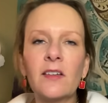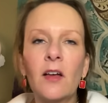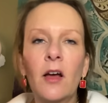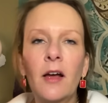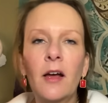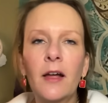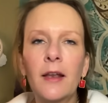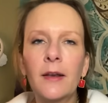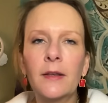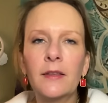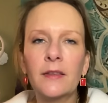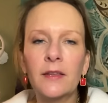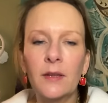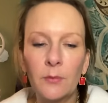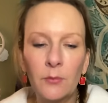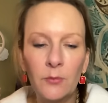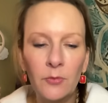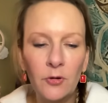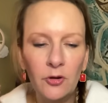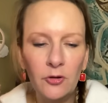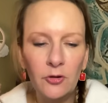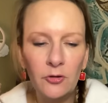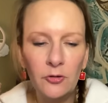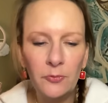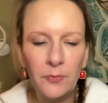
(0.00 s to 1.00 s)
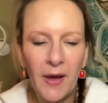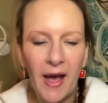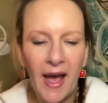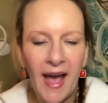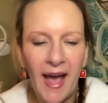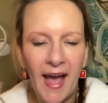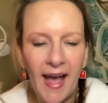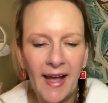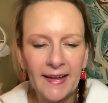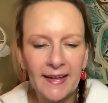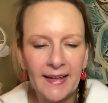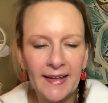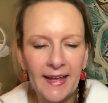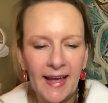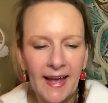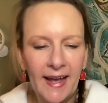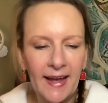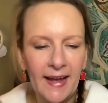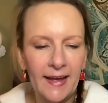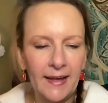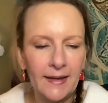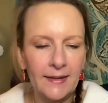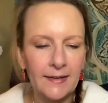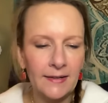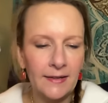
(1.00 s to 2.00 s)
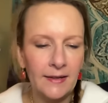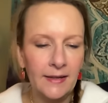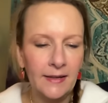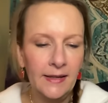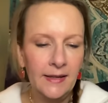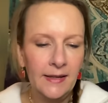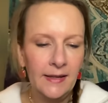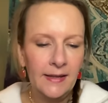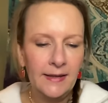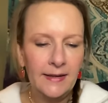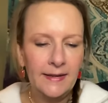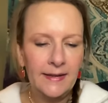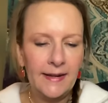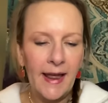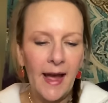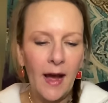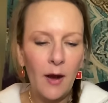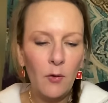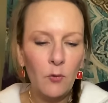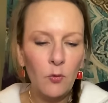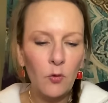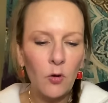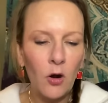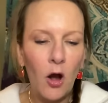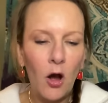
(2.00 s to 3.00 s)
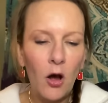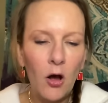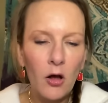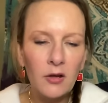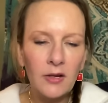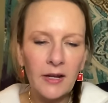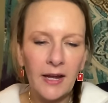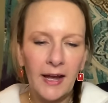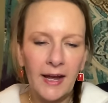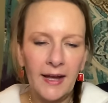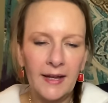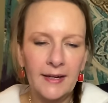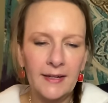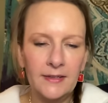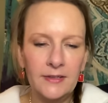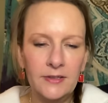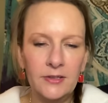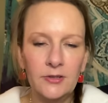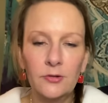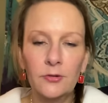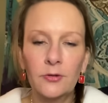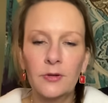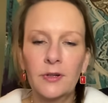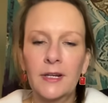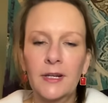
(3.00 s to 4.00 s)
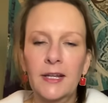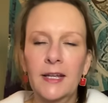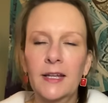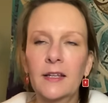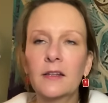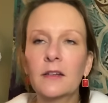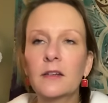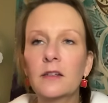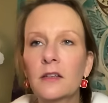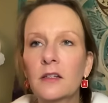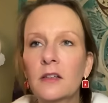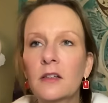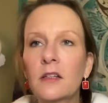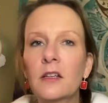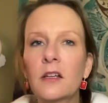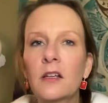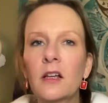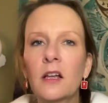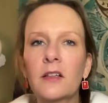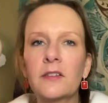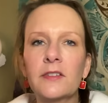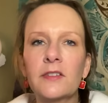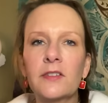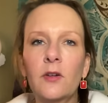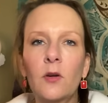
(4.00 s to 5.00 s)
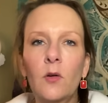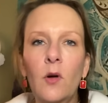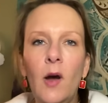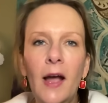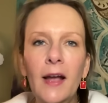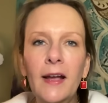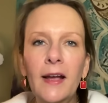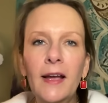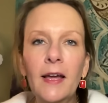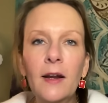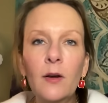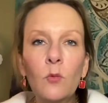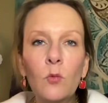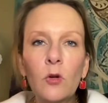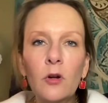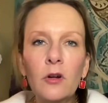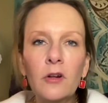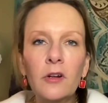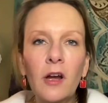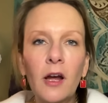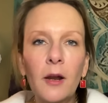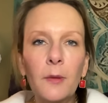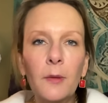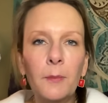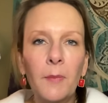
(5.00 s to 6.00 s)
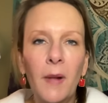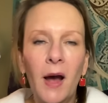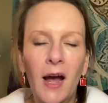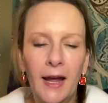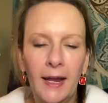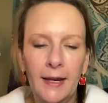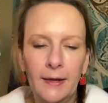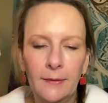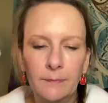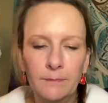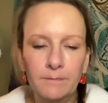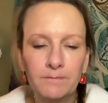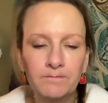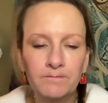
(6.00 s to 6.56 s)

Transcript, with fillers: on the mood bag and now we're all kind of doing it. So I got to work on mine.